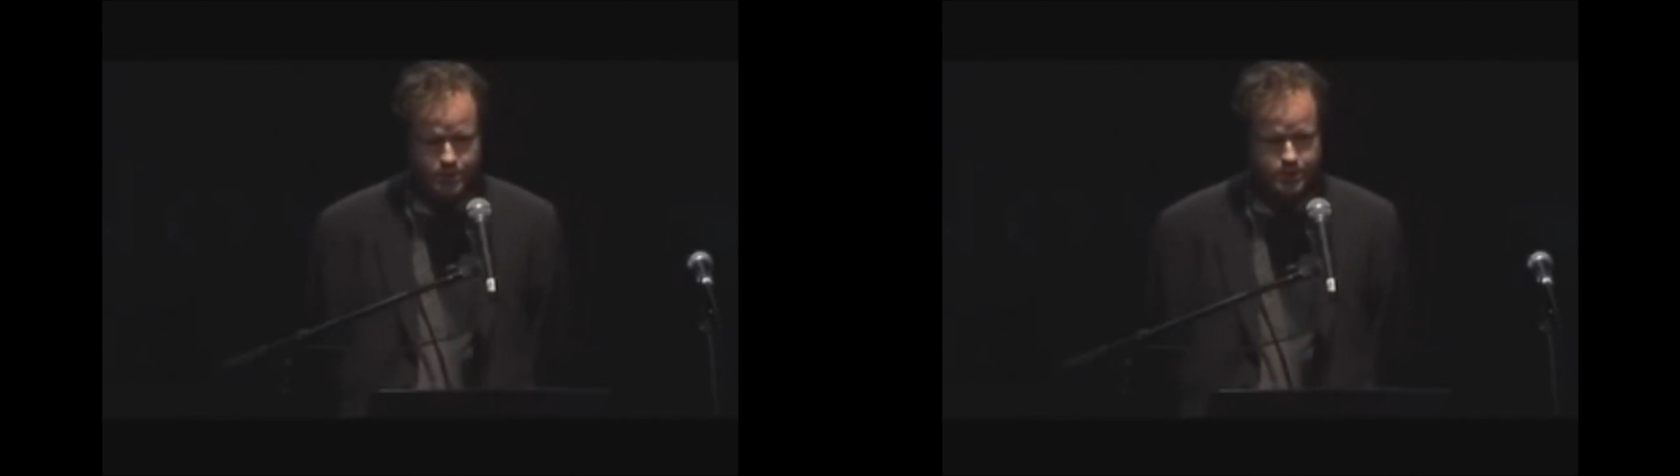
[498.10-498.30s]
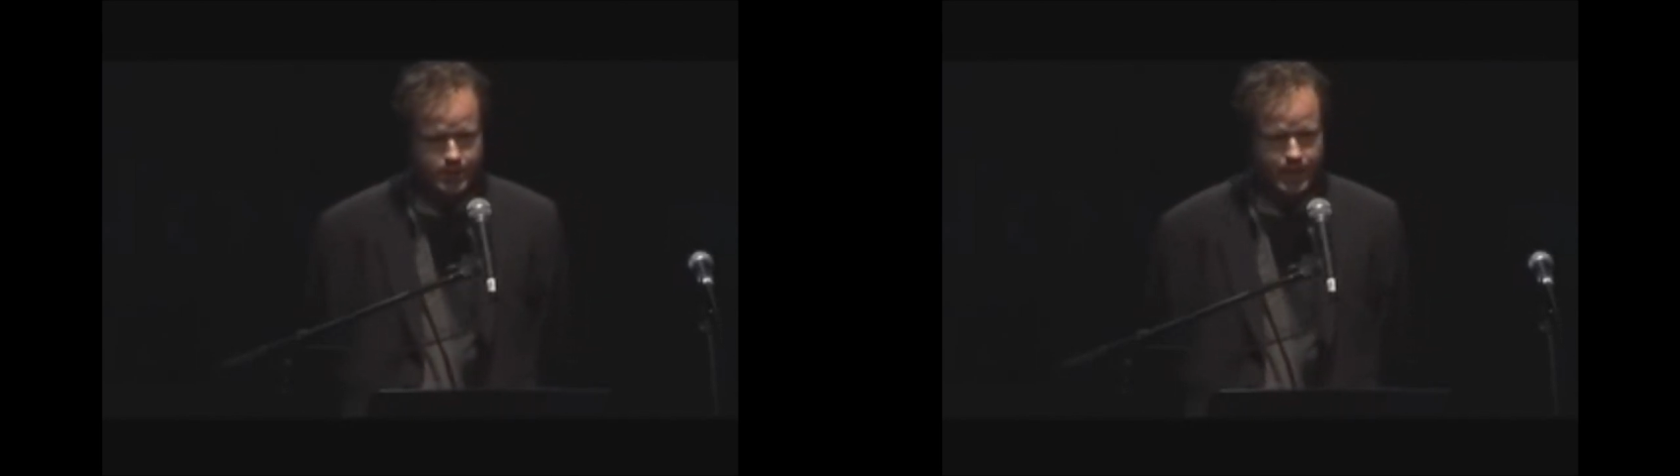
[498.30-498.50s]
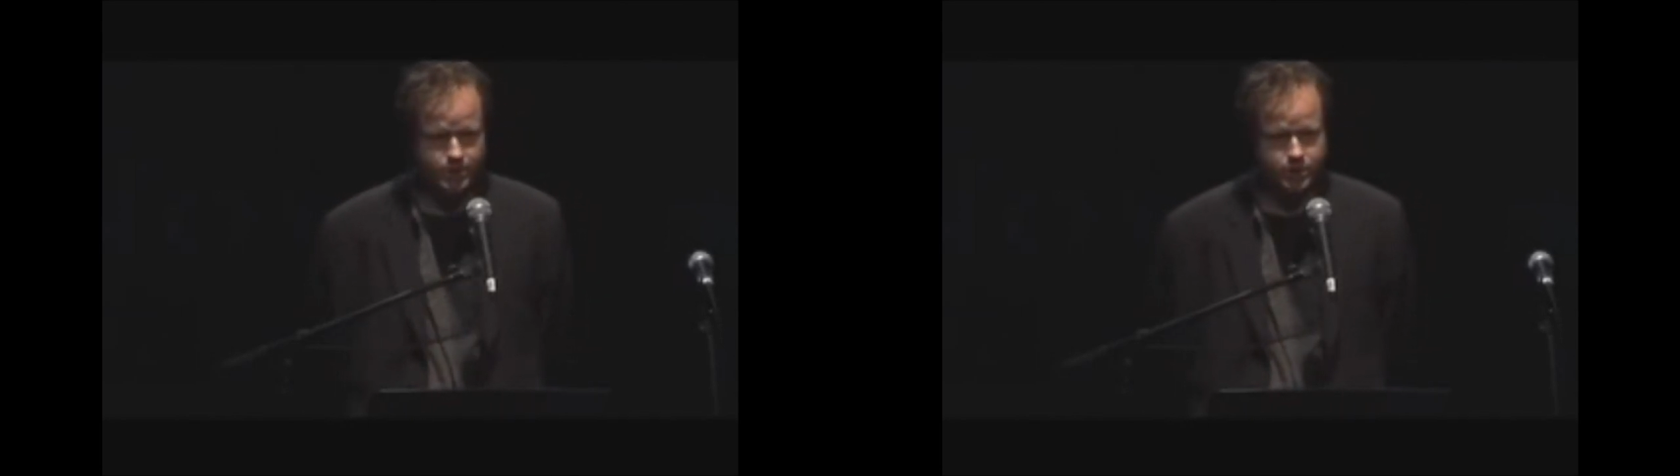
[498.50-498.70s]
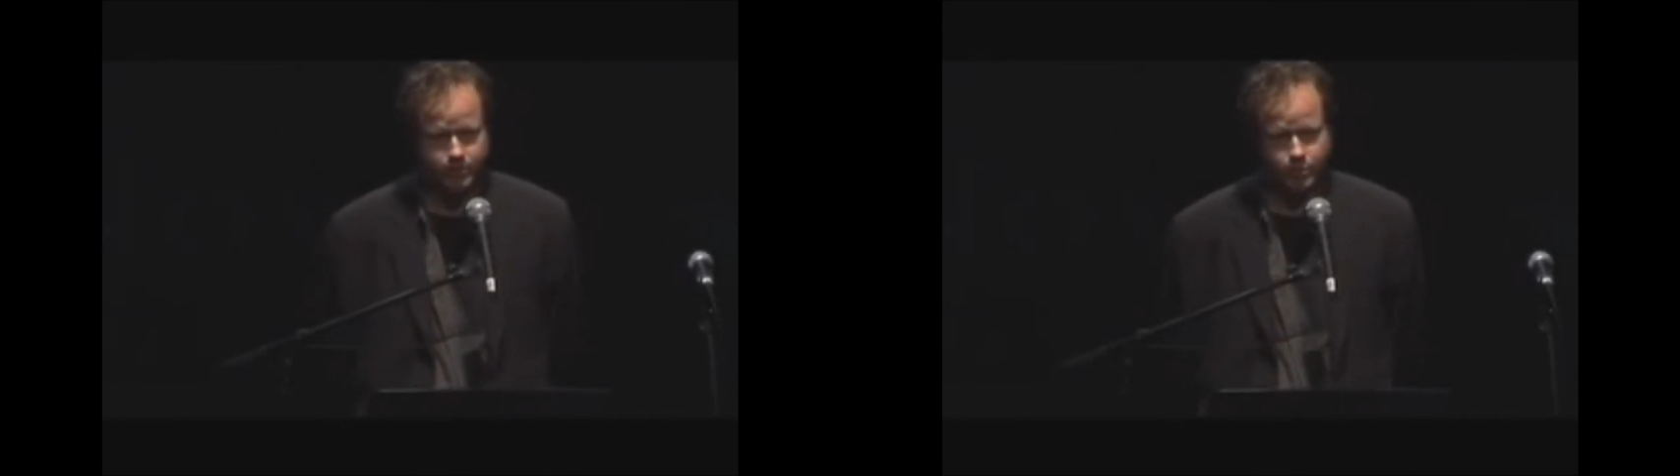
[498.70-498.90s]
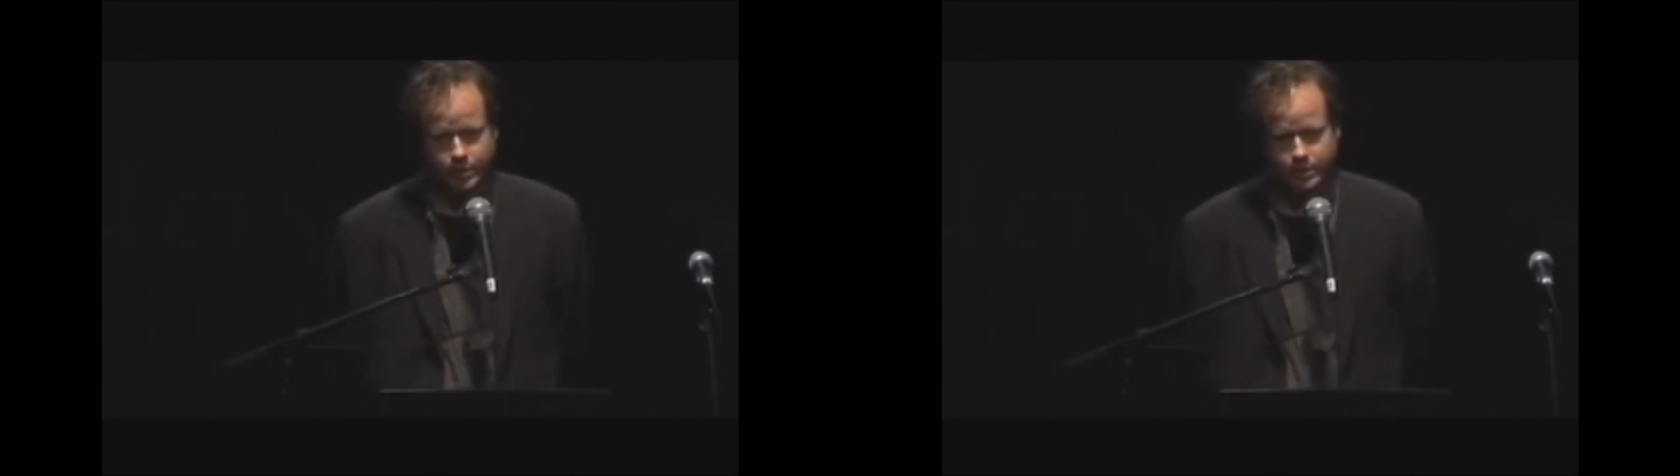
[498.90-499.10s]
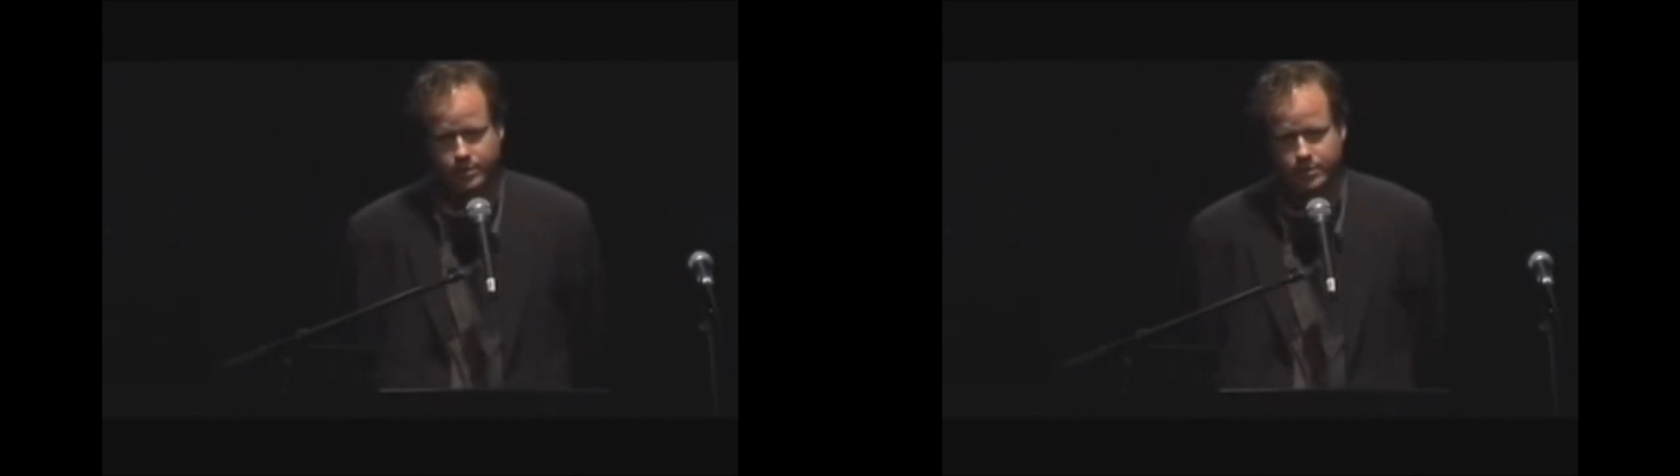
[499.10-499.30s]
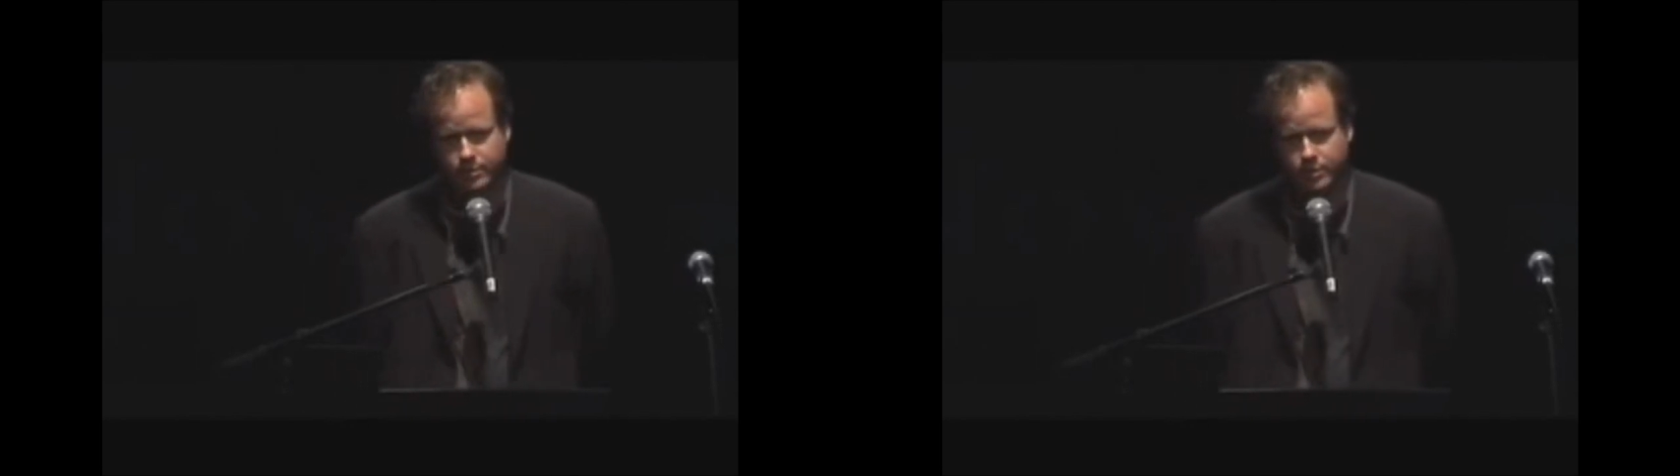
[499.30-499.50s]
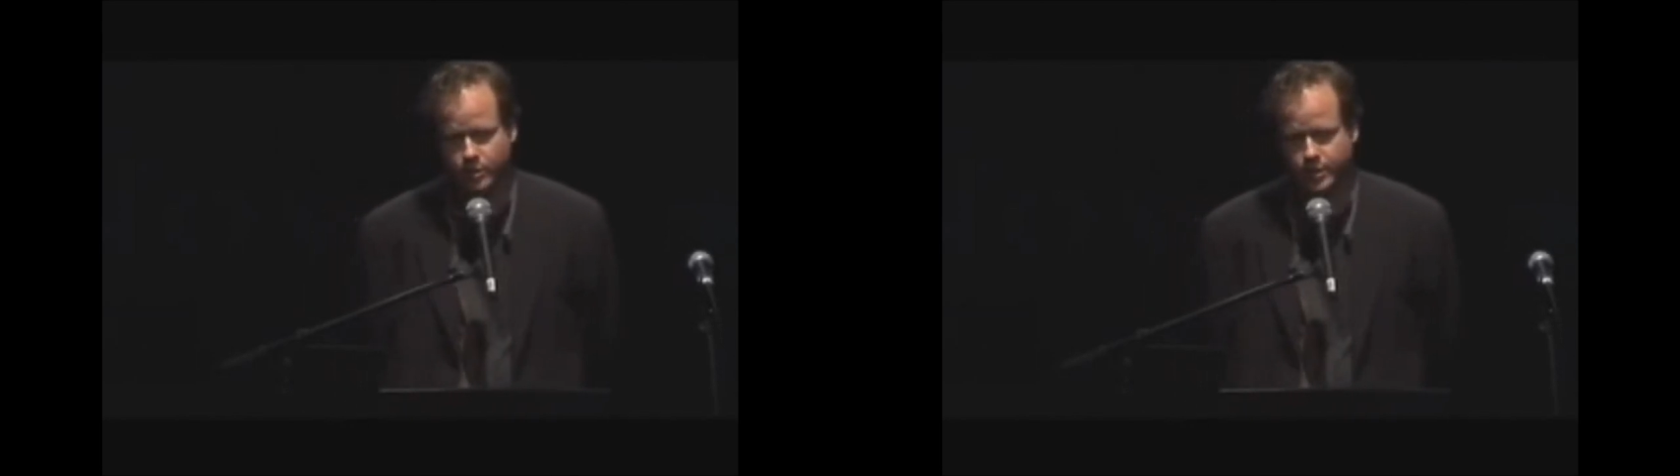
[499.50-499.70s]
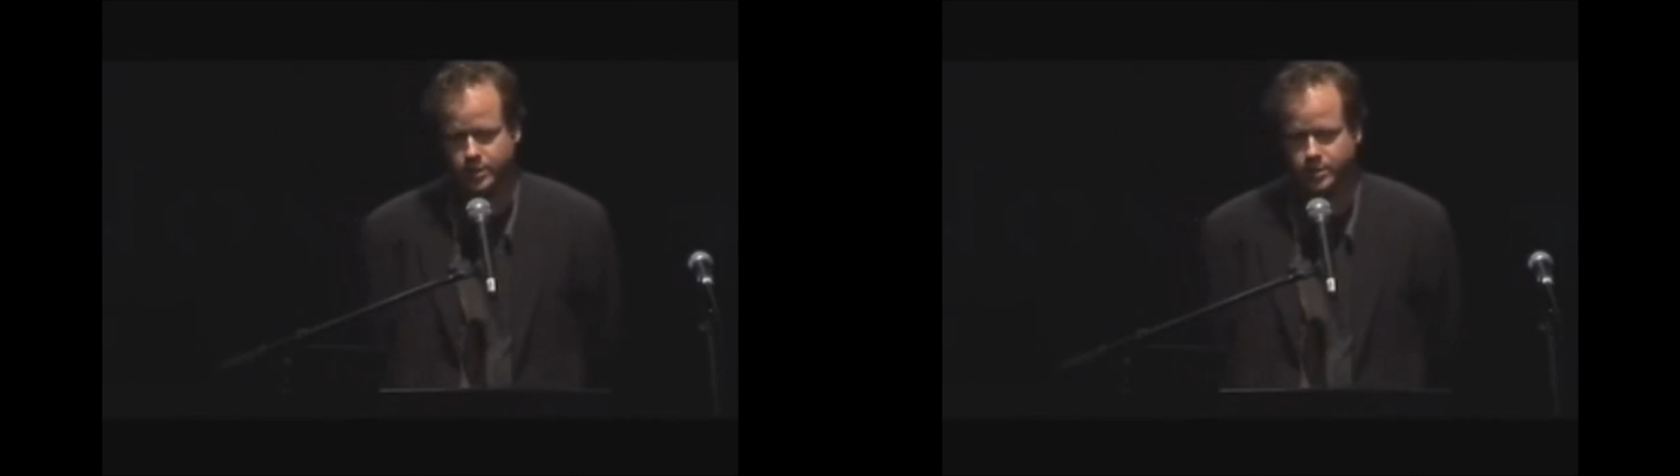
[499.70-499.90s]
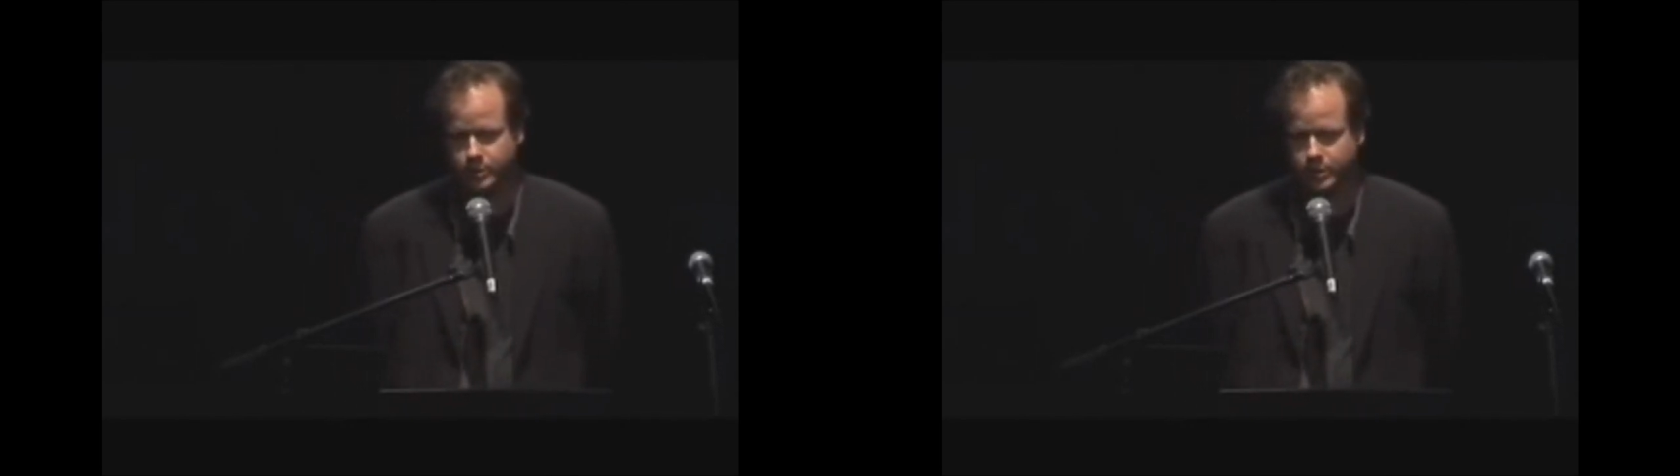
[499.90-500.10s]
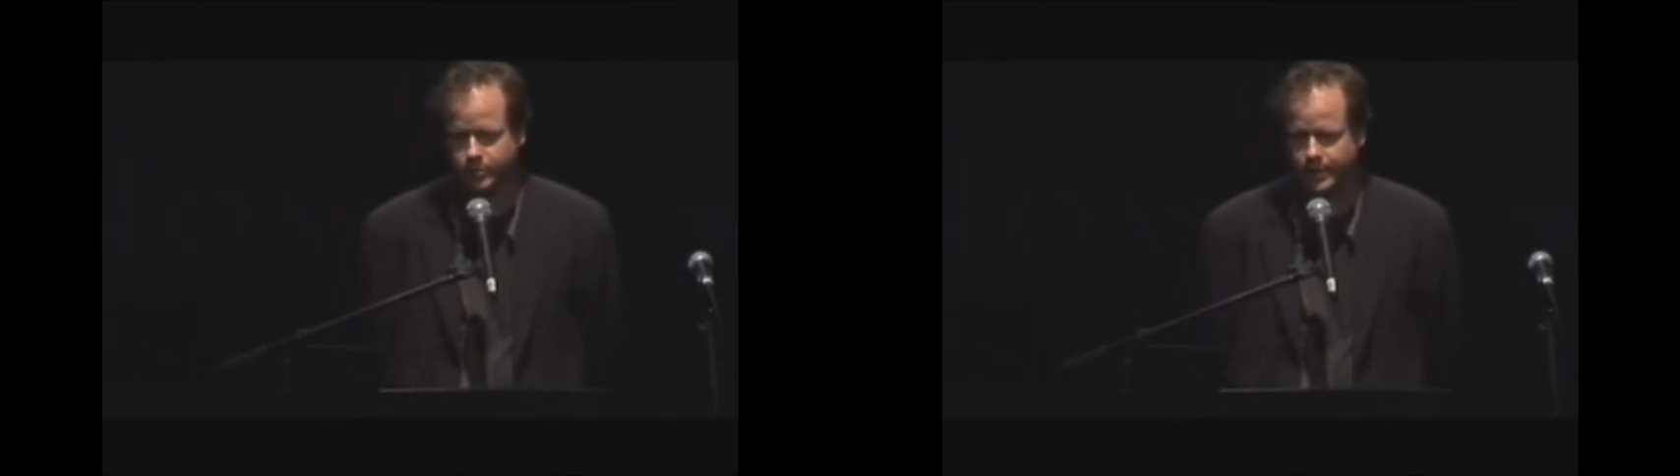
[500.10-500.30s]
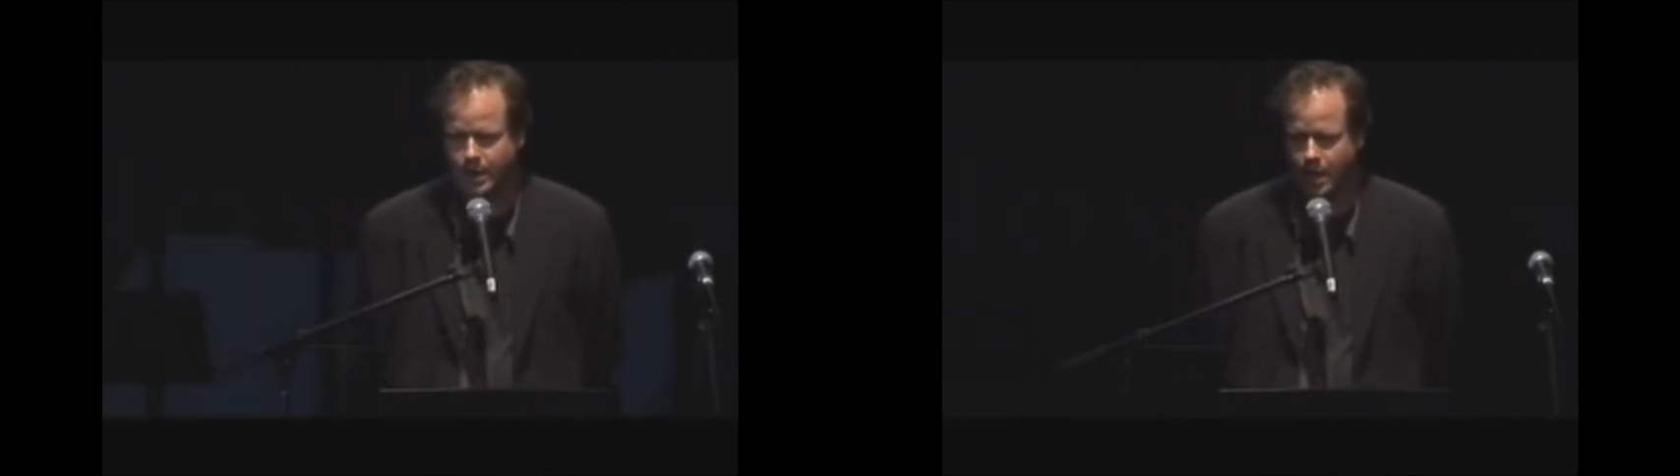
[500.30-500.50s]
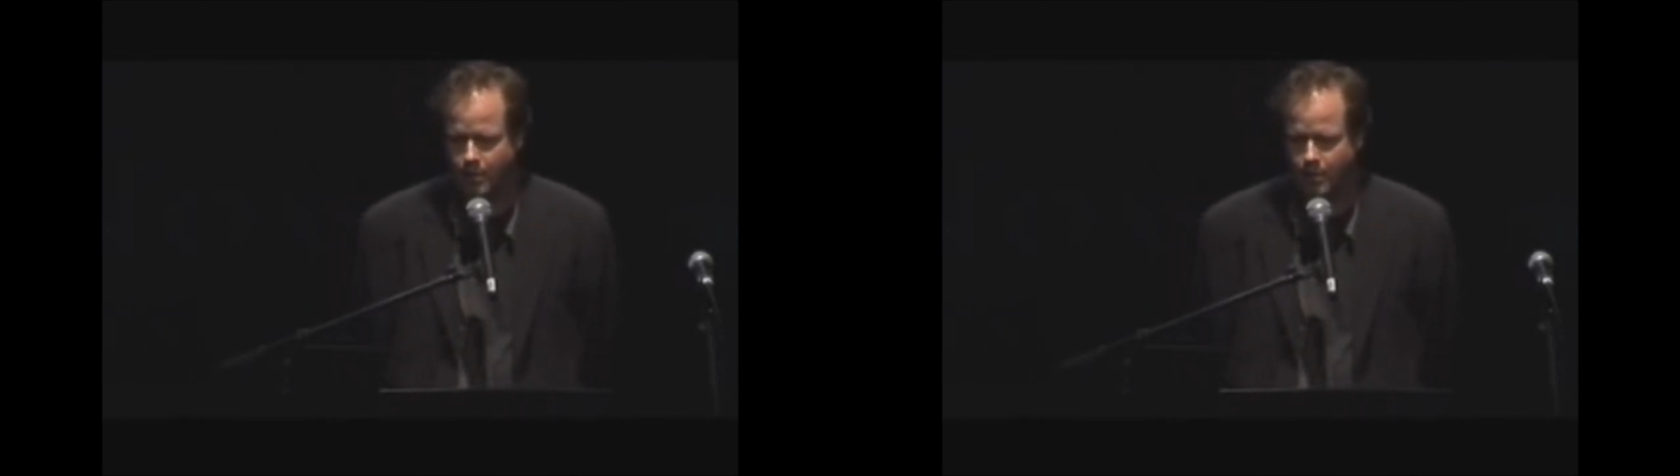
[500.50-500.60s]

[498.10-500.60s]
is actually pretty courageous, believe me,